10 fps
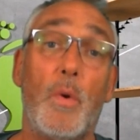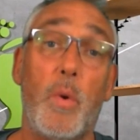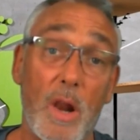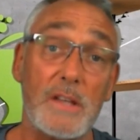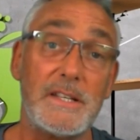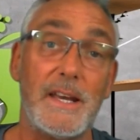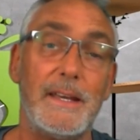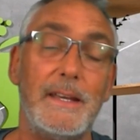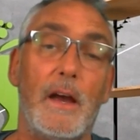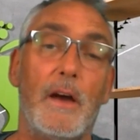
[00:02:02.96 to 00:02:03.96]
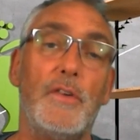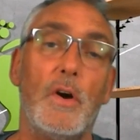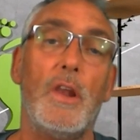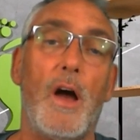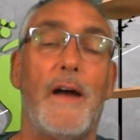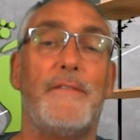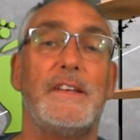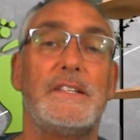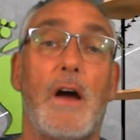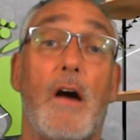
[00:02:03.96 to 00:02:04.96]
quality of your life
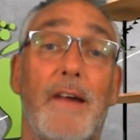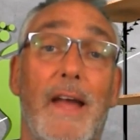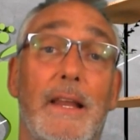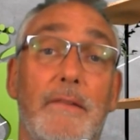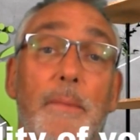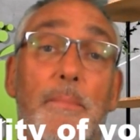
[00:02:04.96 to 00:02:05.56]
is directly